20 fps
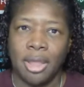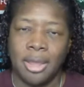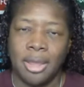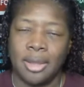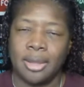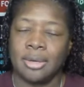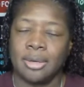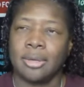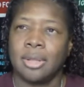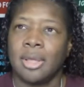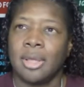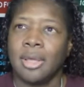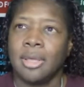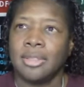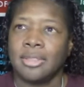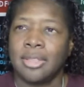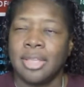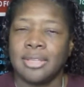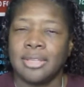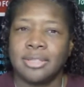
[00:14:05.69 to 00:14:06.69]
and
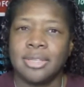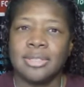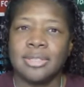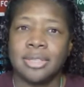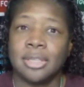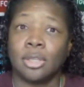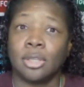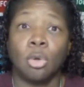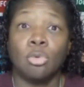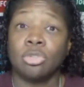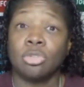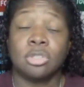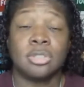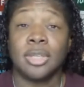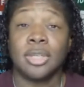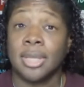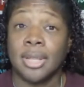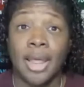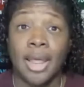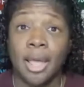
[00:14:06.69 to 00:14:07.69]
he said, "Don't
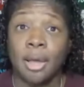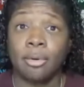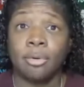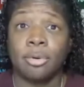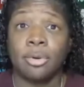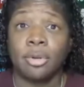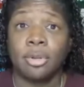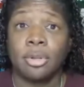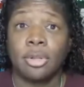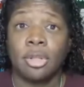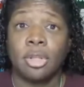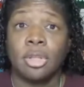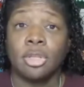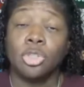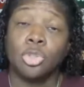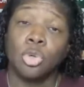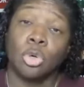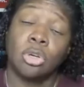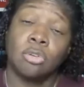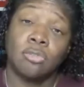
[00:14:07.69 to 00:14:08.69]
just get out,
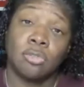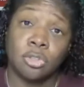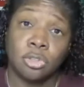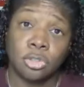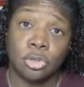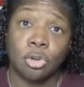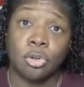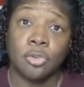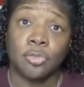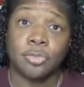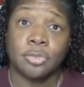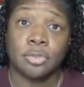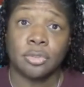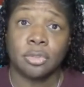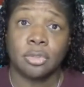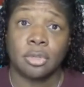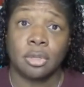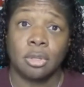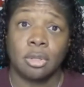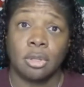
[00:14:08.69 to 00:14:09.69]
join the reserves."